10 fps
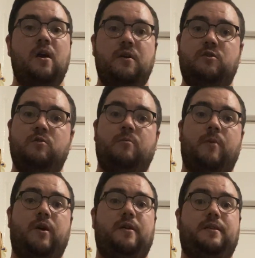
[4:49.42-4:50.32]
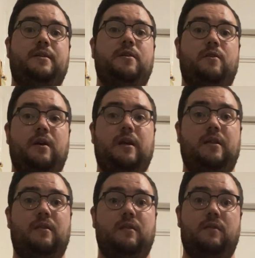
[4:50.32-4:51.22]
supermarkets here
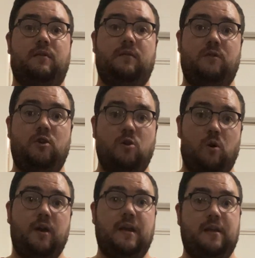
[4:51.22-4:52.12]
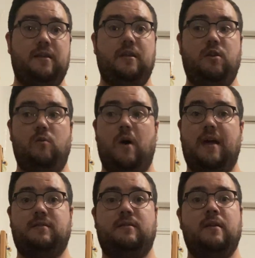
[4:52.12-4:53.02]
in New York and in the
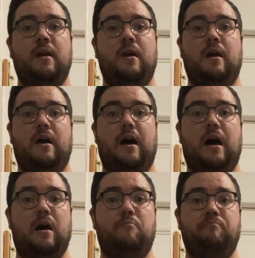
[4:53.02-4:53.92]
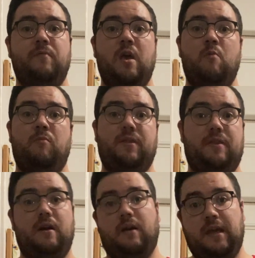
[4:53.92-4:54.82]
US. But
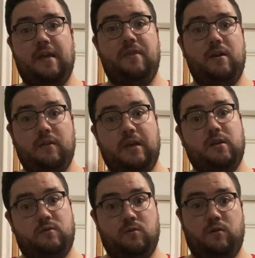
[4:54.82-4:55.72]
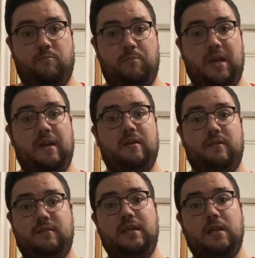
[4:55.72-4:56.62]
they're like a sort of big
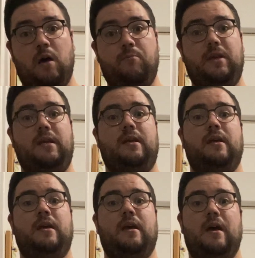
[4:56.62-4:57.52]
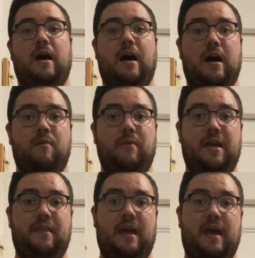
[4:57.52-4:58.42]
tea company,
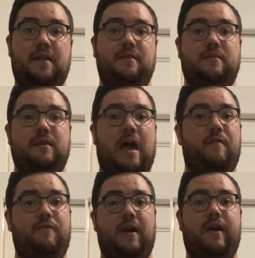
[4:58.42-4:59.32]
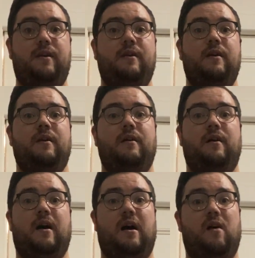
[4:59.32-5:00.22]
and they had this cafe
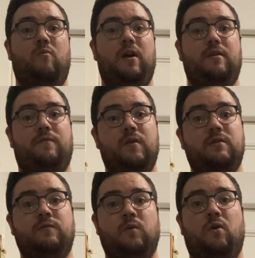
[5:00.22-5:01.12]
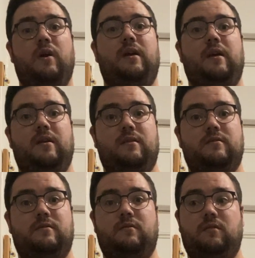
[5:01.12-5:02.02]
where the first floor is,